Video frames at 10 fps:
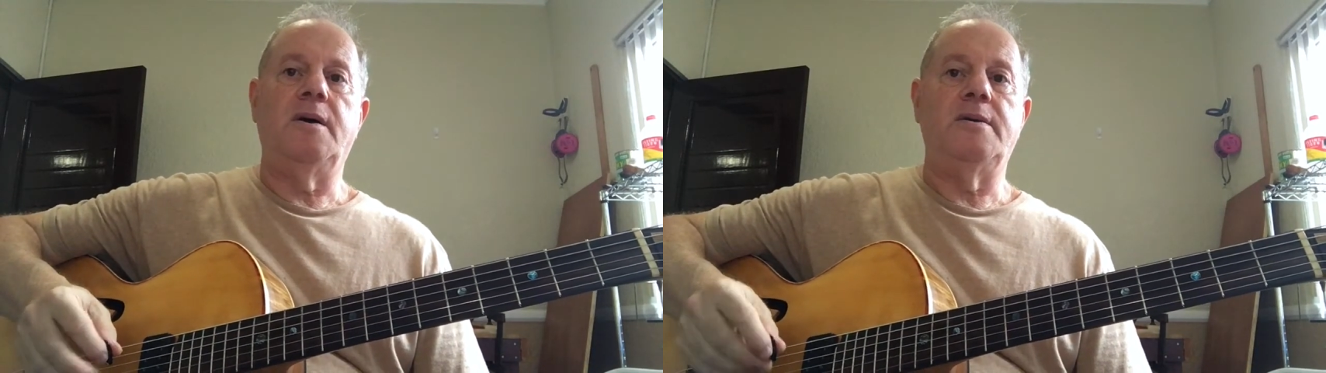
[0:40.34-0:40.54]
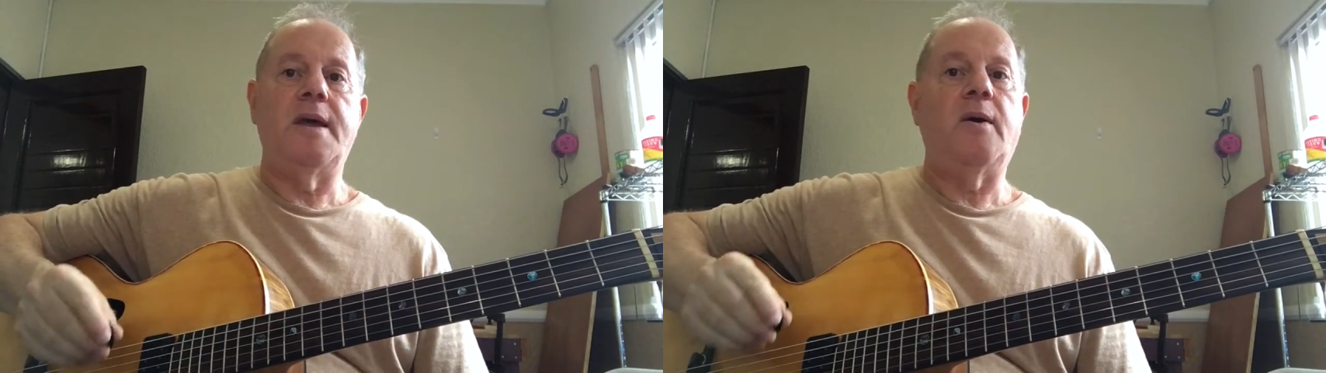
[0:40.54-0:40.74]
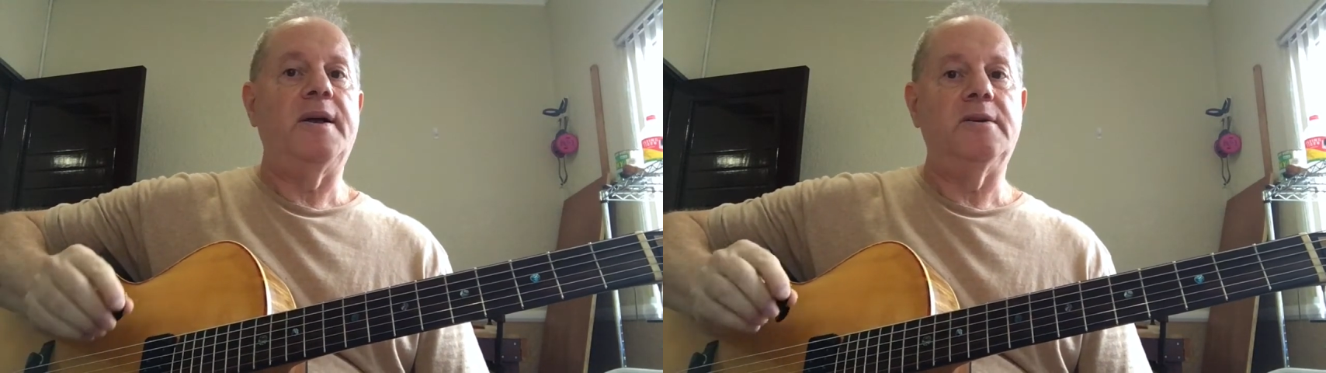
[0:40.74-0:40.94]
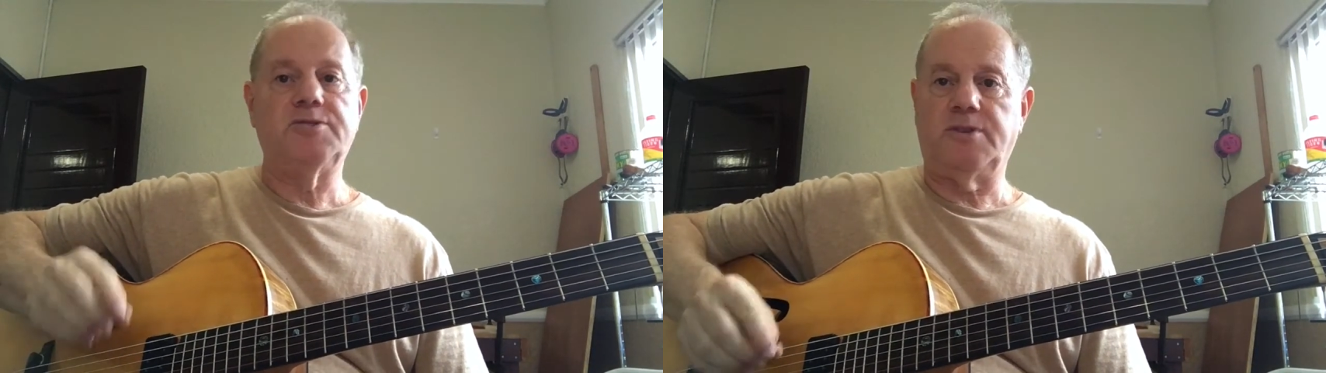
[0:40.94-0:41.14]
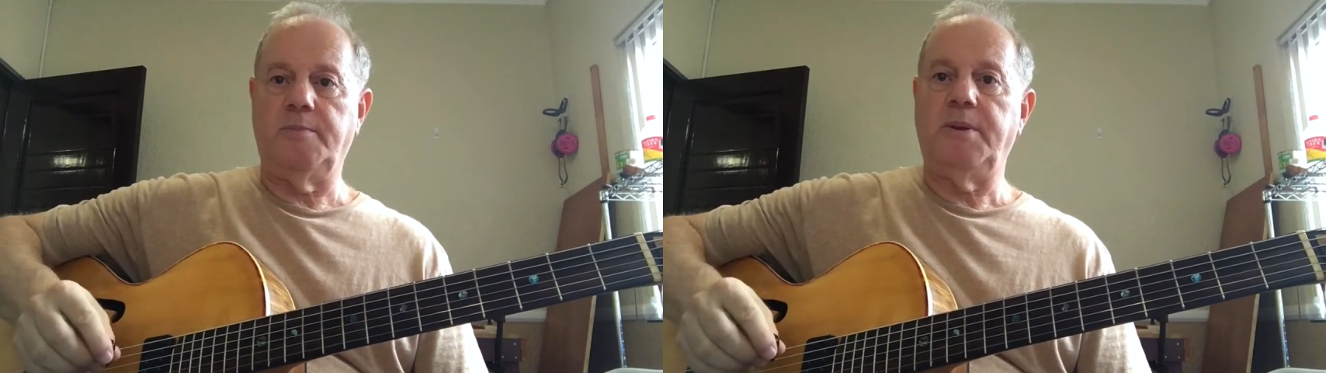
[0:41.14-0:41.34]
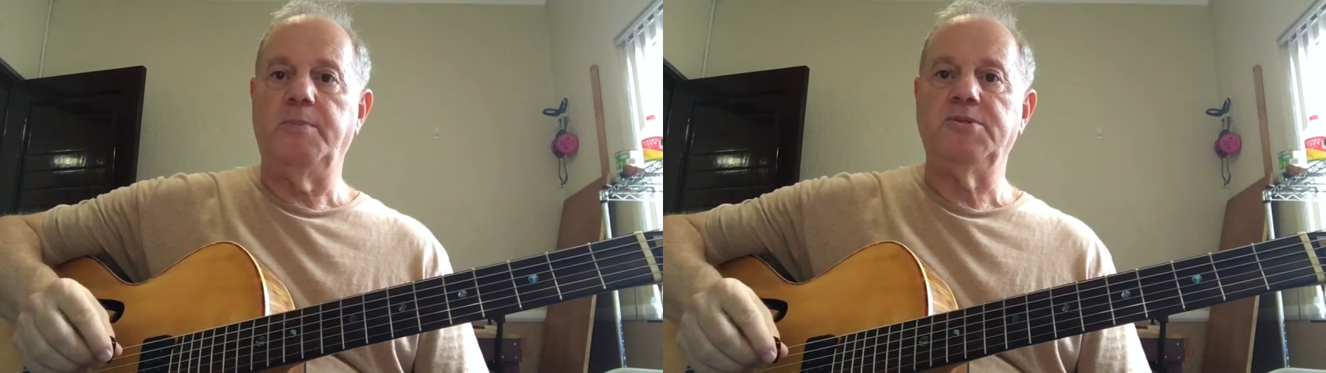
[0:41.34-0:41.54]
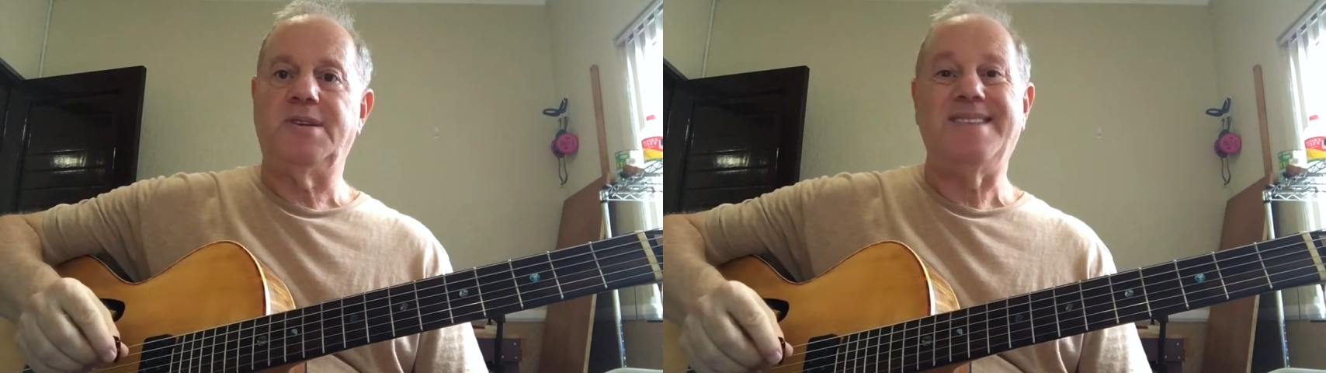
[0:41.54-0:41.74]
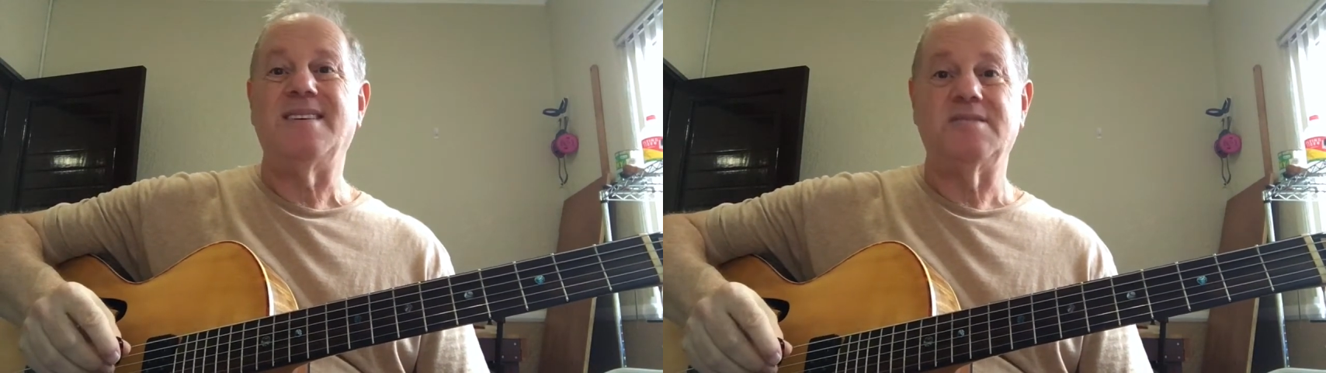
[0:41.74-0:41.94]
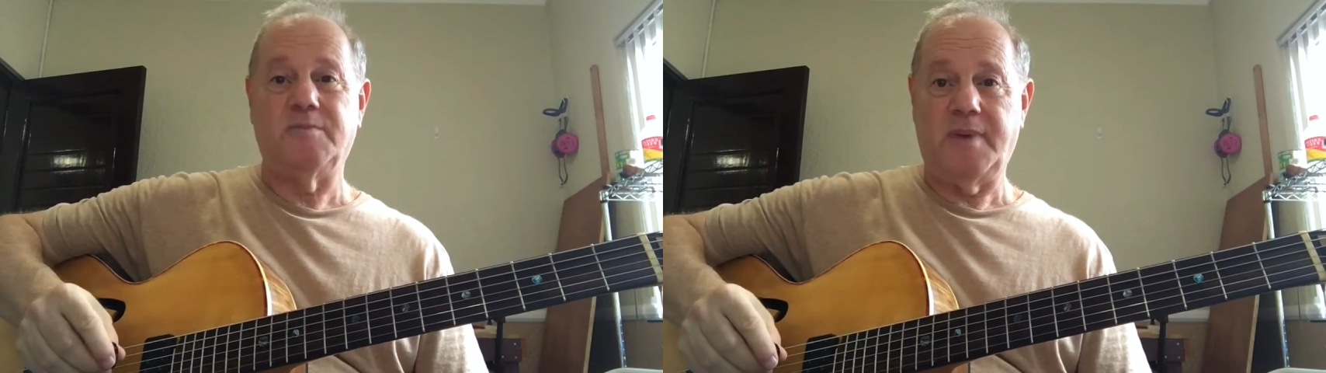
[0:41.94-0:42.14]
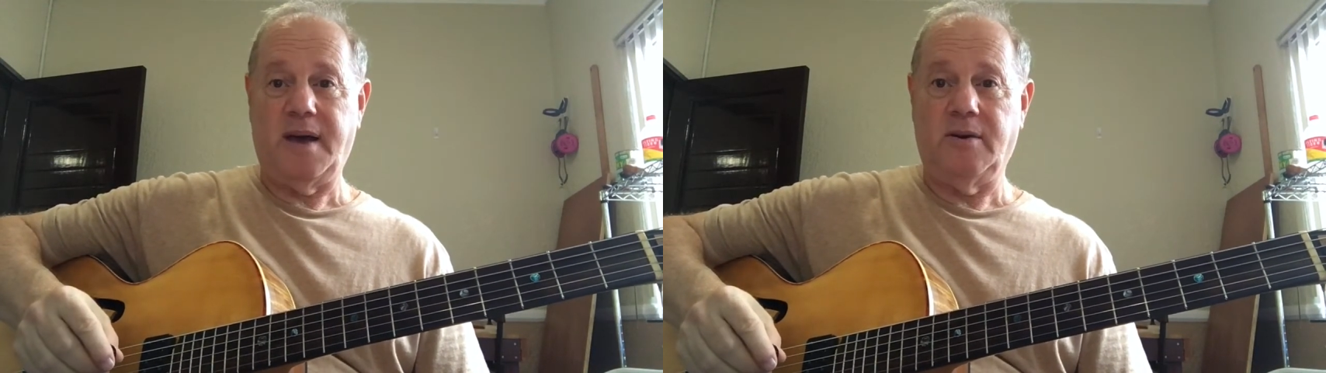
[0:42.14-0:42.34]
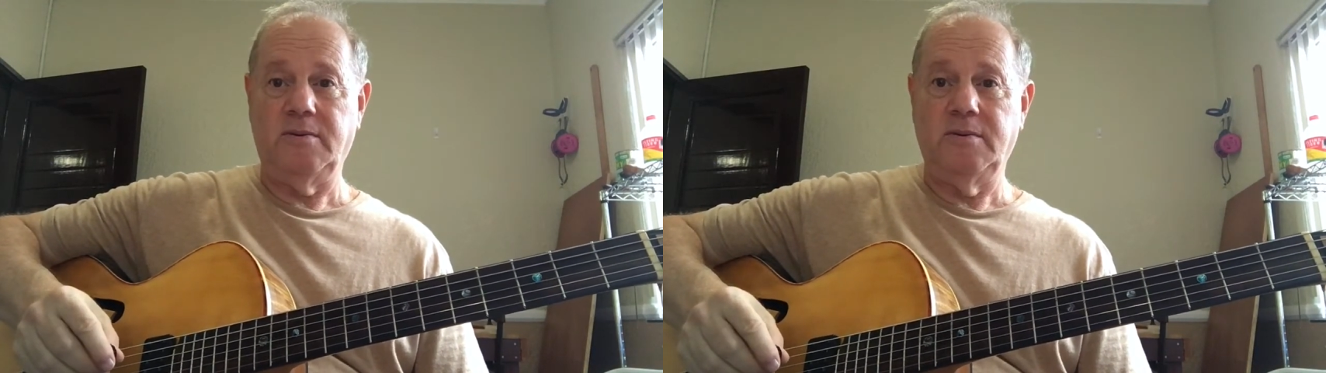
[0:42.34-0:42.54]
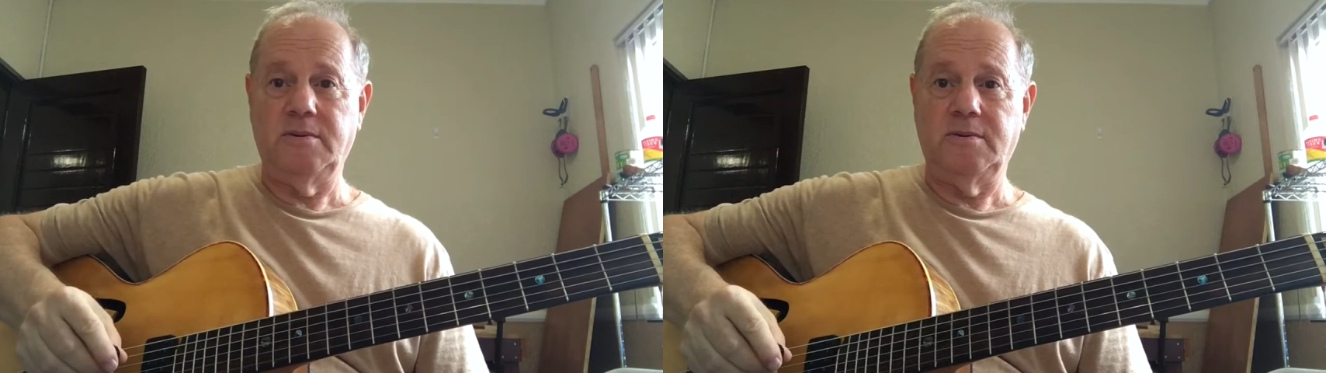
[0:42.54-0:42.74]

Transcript: Now I hear some people say it doesn't matter.